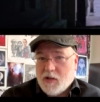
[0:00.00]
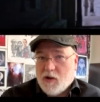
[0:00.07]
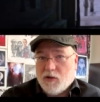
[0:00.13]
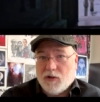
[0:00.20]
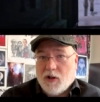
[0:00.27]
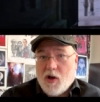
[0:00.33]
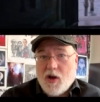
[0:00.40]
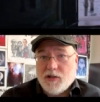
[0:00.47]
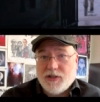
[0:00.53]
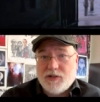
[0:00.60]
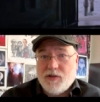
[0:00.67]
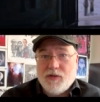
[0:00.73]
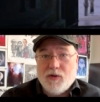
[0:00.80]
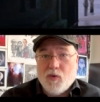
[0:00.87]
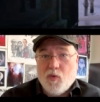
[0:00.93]

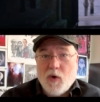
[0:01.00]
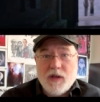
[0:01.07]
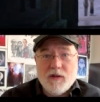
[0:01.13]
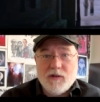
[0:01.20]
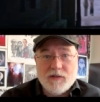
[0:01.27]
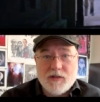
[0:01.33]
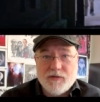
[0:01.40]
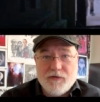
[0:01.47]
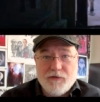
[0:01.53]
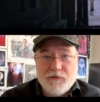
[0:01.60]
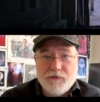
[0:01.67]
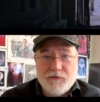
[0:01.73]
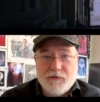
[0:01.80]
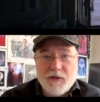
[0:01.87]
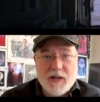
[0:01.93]
lost the will to
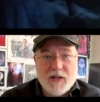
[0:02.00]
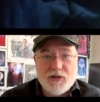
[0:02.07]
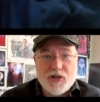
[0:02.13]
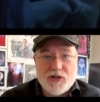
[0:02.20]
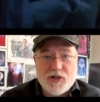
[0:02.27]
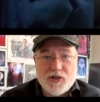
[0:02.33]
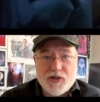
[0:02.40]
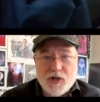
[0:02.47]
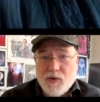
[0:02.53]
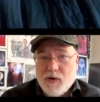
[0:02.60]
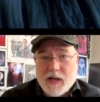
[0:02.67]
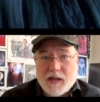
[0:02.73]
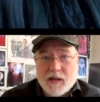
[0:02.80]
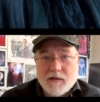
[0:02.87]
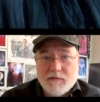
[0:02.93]
finish
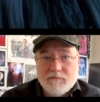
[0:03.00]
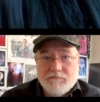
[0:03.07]
shooting.